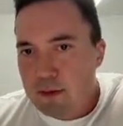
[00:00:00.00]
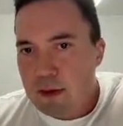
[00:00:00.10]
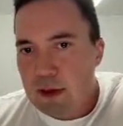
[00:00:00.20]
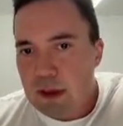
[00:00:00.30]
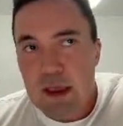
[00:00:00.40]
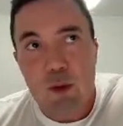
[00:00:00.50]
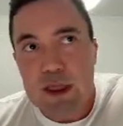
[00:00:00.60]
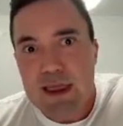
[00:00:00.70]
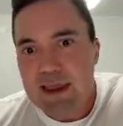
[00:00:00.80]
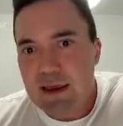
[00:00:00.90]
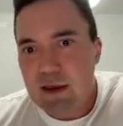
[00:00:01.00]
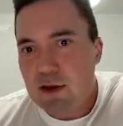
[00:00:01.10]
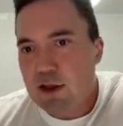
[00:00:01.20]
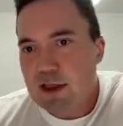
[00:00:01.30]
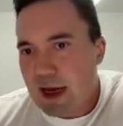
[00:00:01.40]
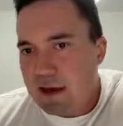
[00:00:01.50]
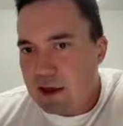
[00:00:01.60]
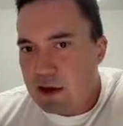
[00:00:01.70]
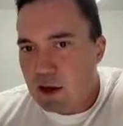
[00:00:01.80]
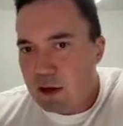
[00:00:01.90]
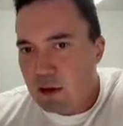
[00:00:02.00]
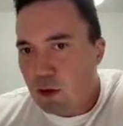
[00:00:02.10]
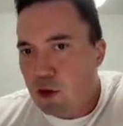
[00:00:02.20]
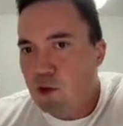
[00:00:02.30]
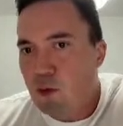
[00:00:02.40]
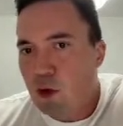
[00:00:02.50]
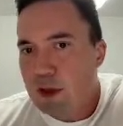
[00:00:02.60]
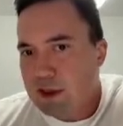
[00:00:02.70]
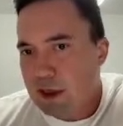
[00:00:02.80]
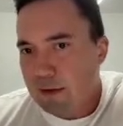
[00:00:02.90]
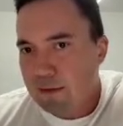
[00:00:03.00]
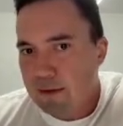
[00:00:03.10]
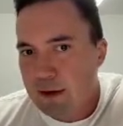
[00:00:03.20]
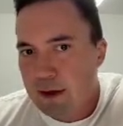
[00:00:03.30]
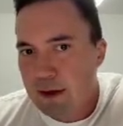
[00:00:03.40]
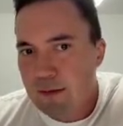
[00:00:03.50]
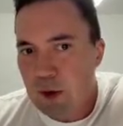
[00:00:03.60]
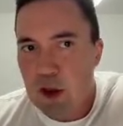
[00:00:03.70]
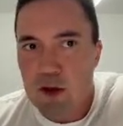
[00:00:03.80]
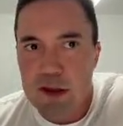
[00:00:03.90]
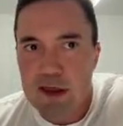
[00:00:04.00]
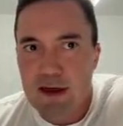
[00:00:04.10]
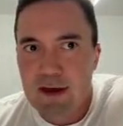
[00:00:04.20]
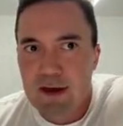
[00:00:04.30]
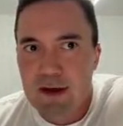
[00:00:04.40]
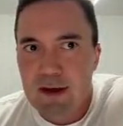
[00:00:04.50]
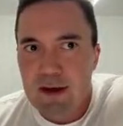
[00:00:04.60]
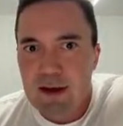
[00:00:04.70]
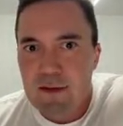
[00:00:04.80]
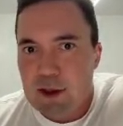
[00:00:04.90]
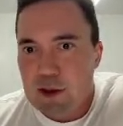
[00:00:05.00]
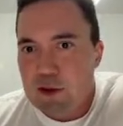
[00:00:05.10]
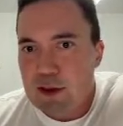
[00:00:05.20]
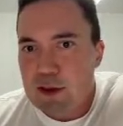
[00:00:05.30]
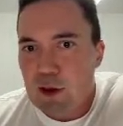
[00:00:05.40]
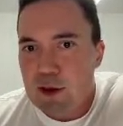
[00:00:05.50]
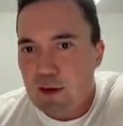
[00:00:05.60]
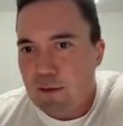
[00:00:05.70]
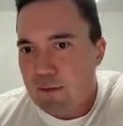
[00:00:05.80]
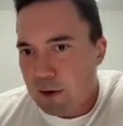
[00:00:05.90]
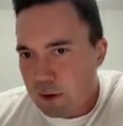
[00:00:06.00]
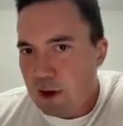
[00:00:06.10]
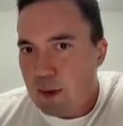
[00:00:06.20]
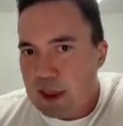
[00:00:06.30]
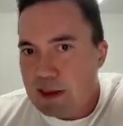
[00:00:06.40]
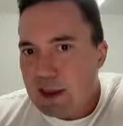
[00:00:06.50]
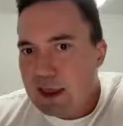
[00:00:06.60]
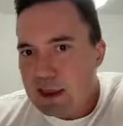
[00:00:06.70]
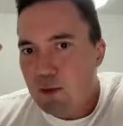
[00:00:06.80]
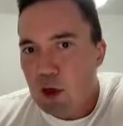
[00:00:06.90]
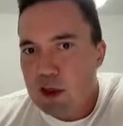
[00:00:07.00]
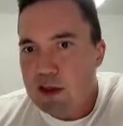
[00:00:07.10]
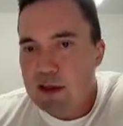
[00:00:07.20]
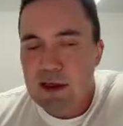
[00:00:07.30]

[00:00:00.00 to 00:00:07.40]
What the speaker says: It will not stand in the order book itself, because if it did not fill immediately some parts,